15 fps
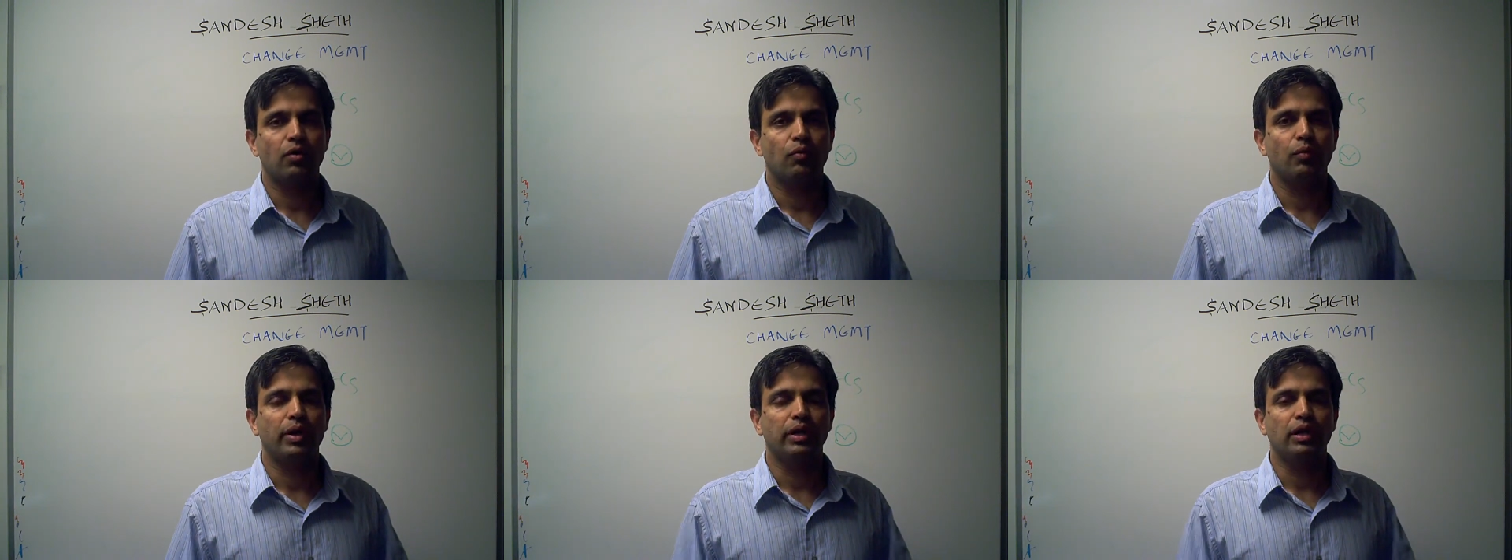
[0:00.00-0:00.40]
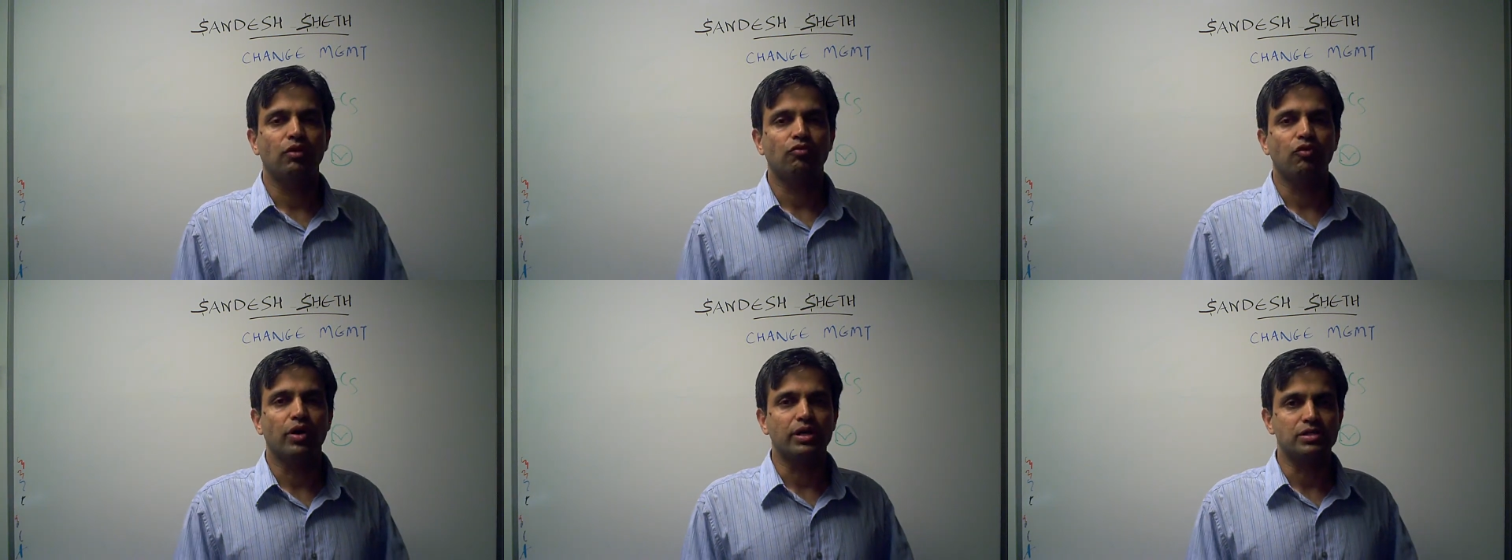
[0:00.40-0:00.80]
waiting
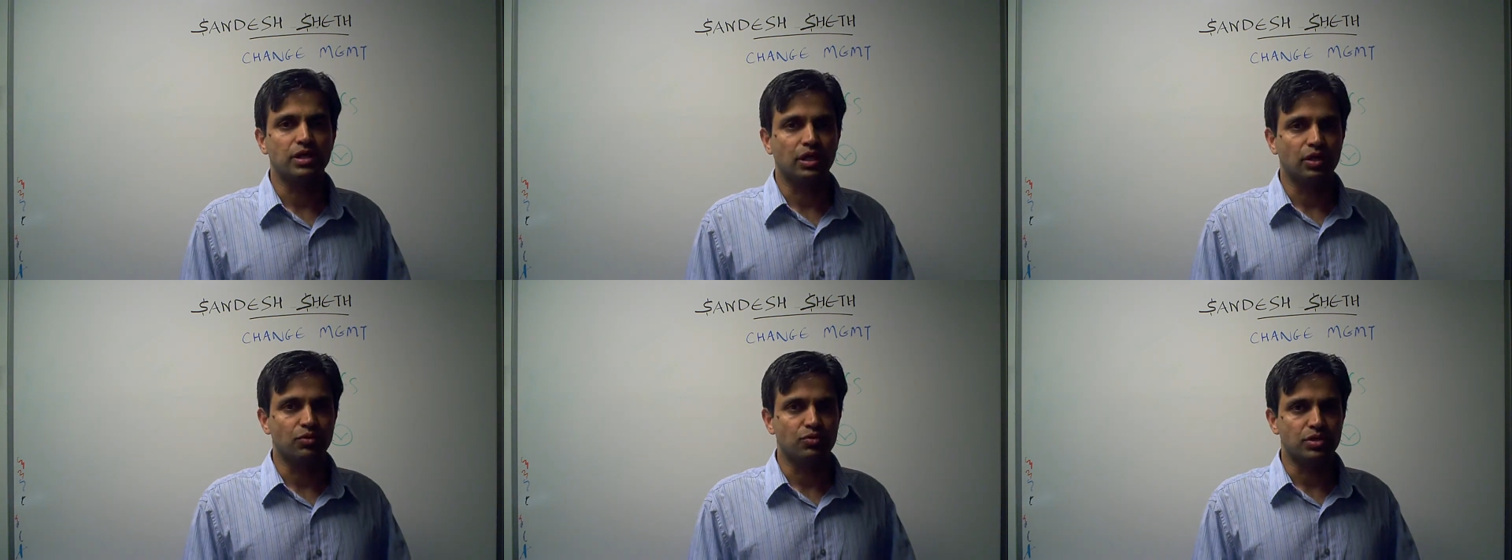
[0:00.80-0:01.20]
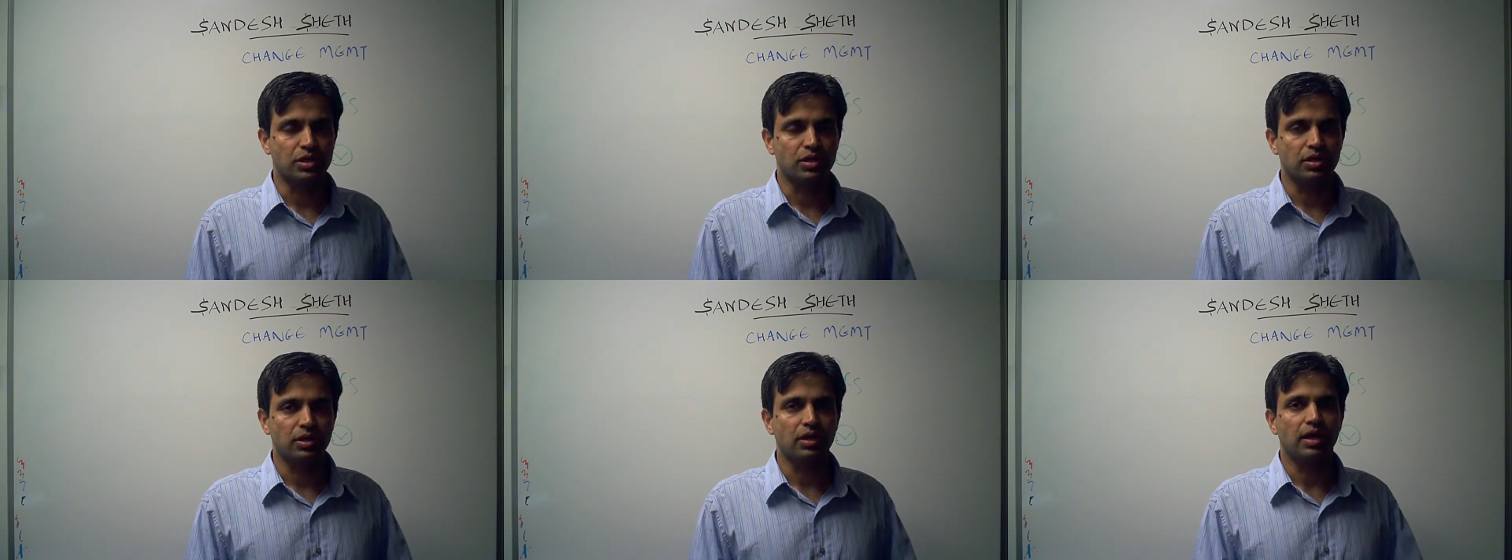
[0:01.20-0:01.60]
for execution
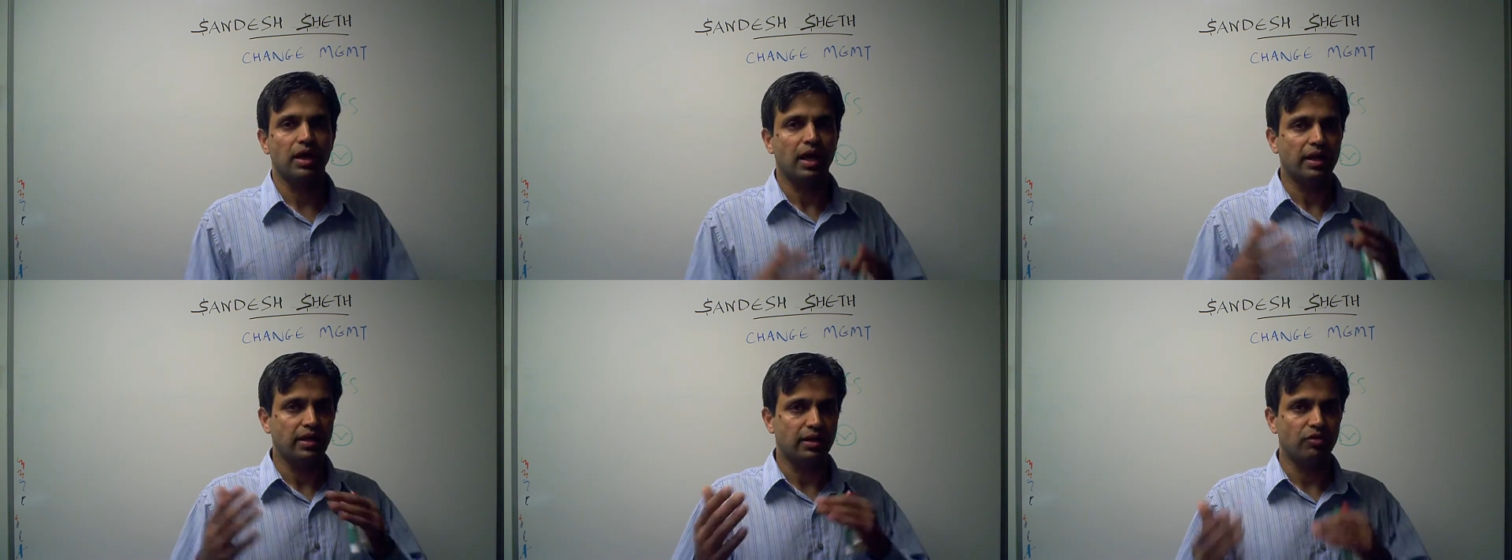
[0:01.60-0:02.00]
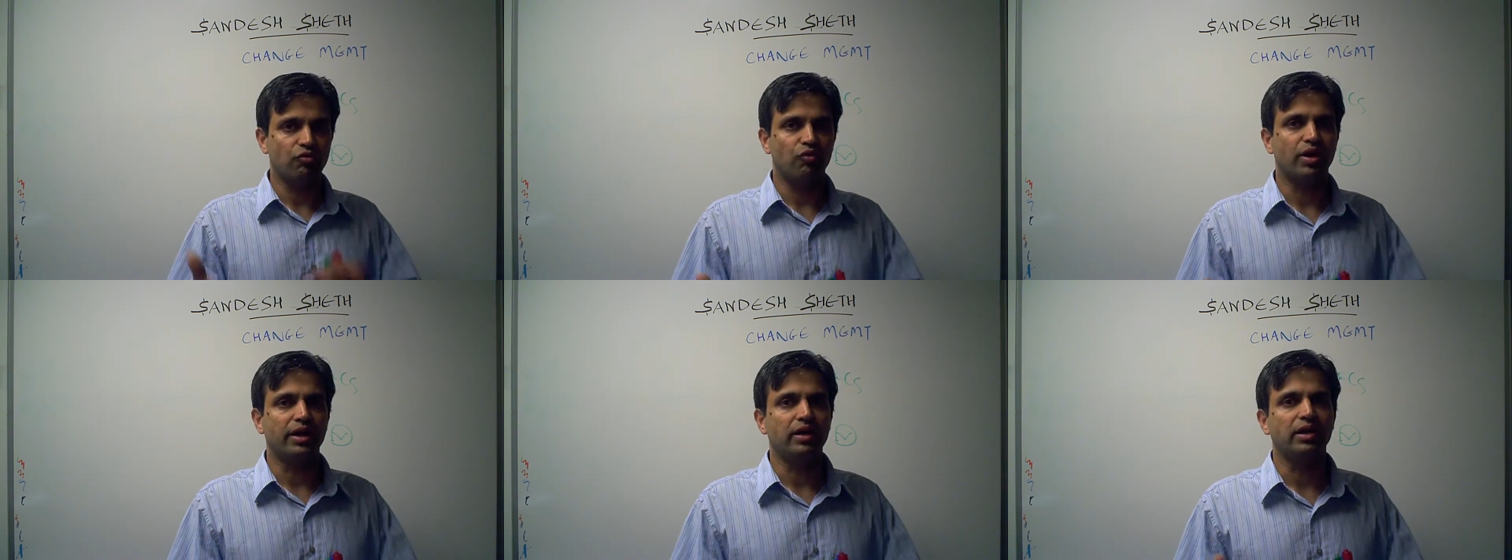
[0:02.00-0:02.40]
in a
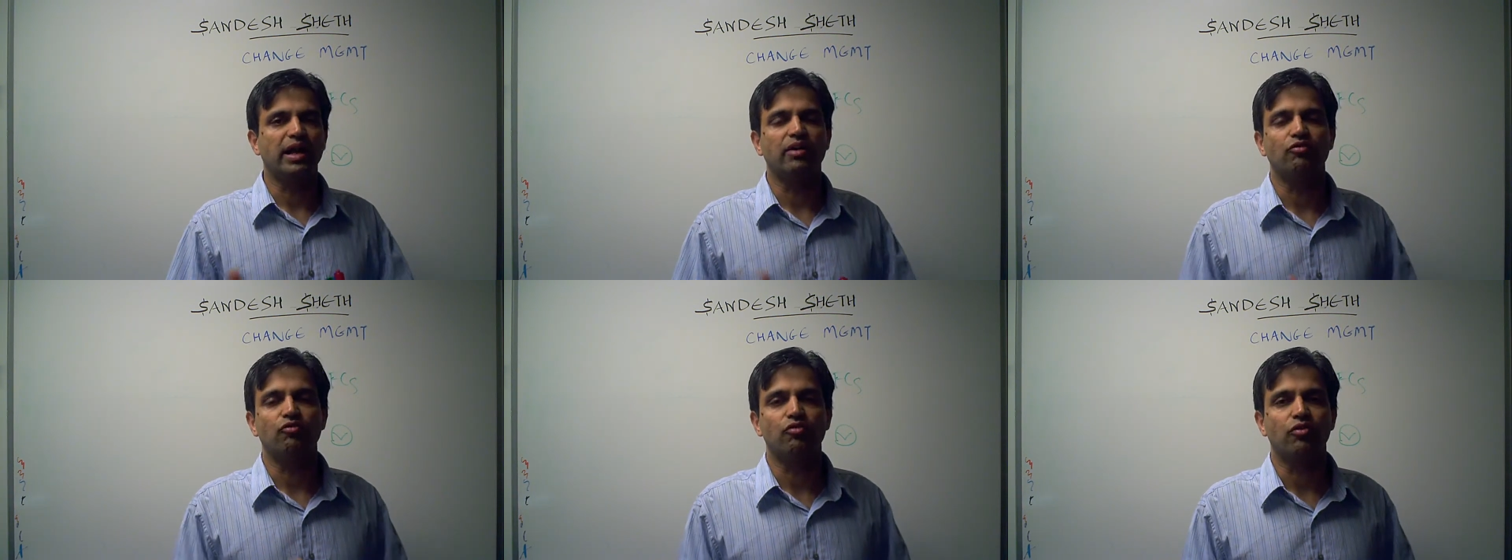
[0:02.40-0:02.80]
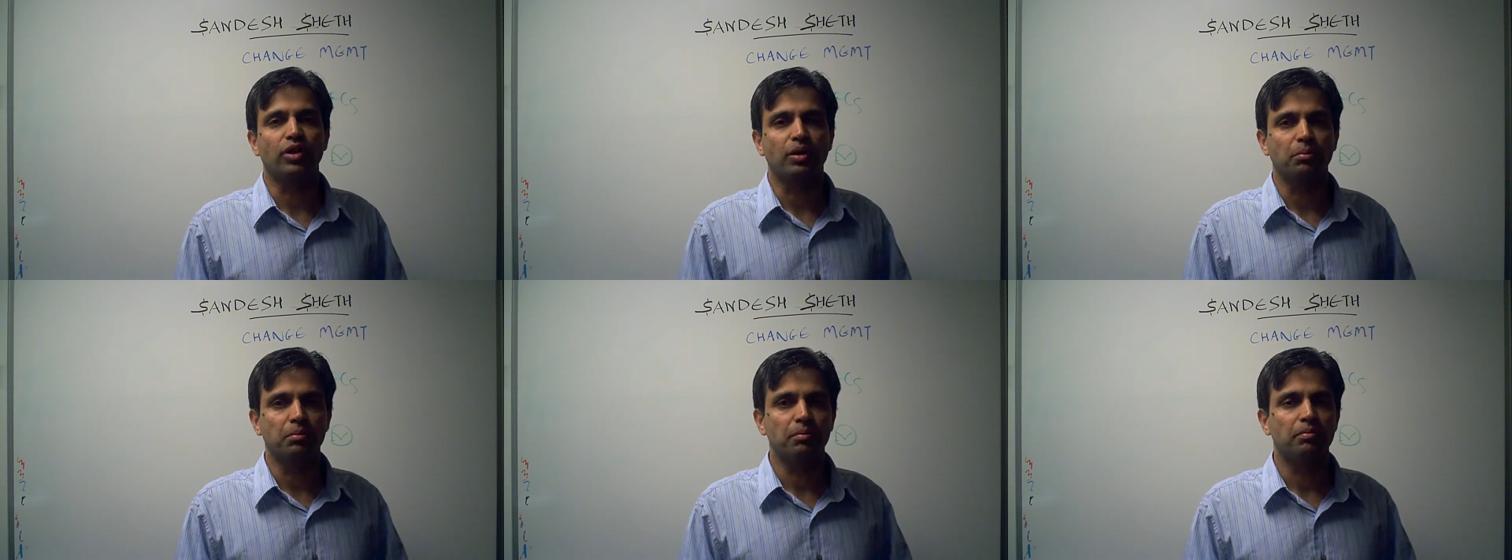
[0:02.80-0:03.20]
defined time
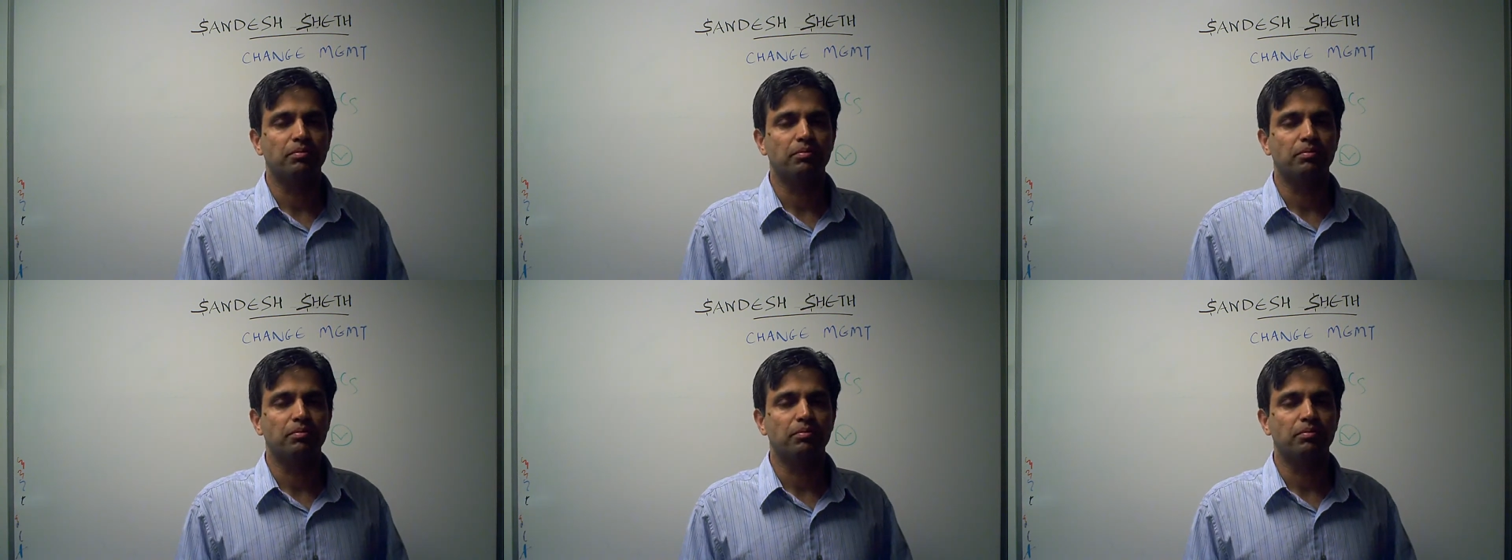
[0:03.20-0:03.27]
frame,